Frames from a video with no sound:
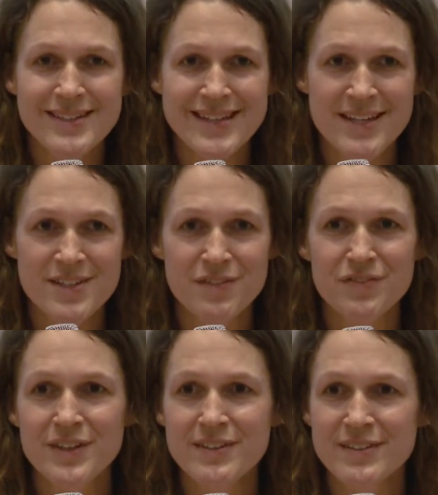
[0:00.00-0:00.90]

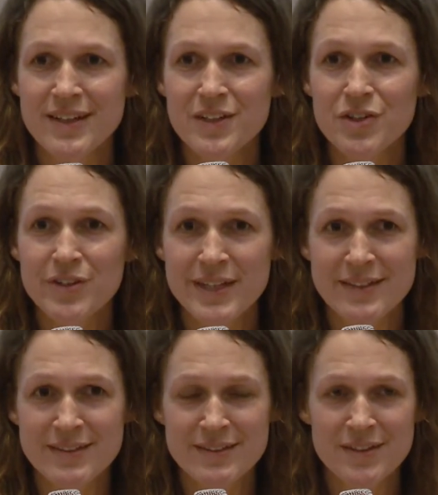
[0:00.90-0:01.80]
attentiveness and
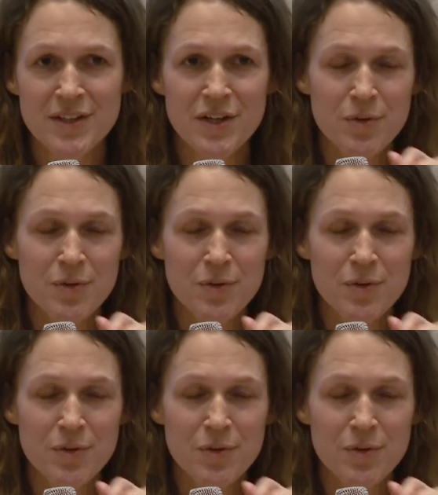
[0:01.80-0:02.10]
grace